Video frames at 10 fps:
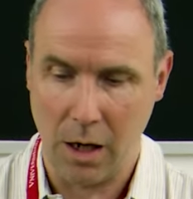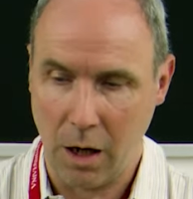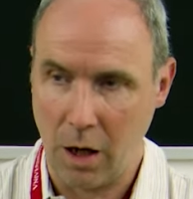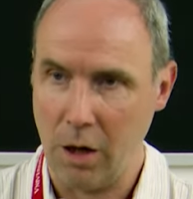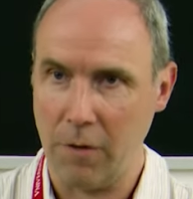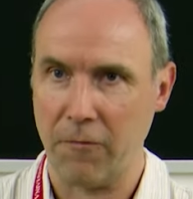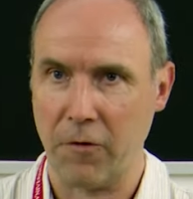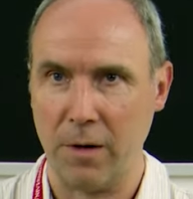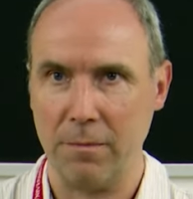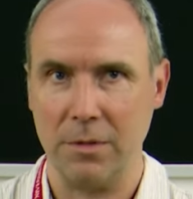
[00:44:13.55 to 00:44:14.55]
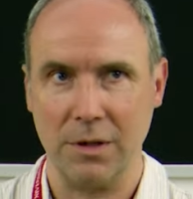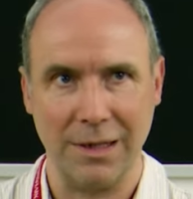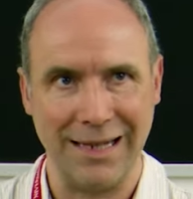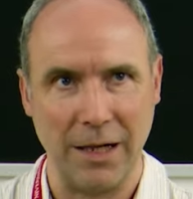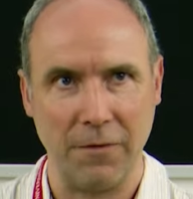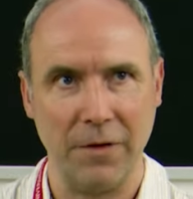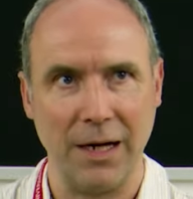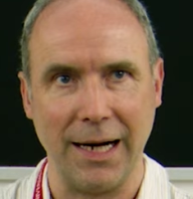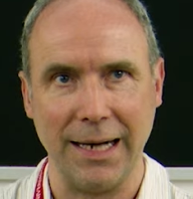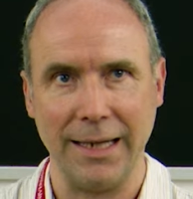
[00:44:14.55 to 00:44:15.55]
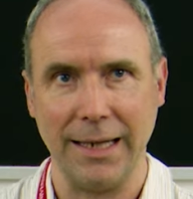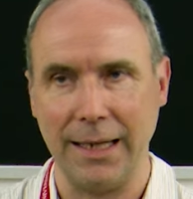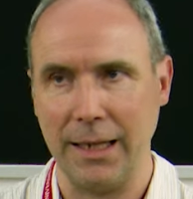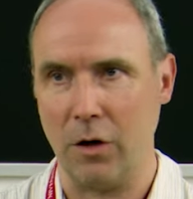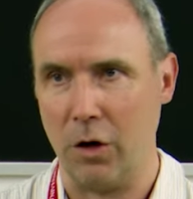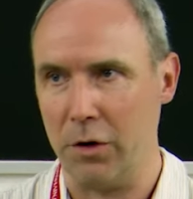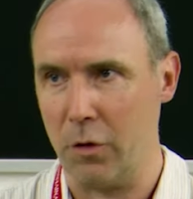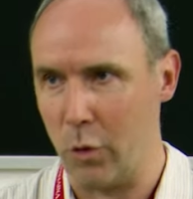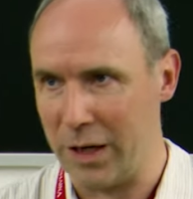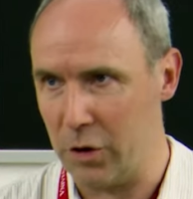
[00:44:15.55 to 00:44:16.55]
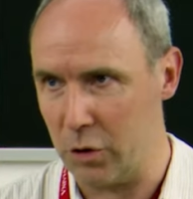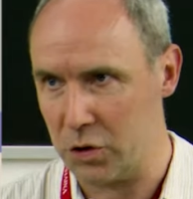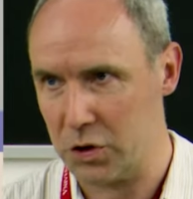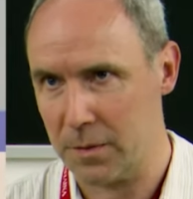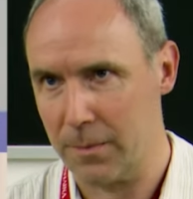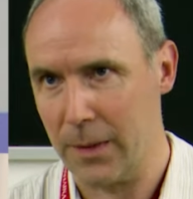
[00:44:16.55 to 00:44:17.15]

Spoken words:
all from the Delphi IDE on Windows.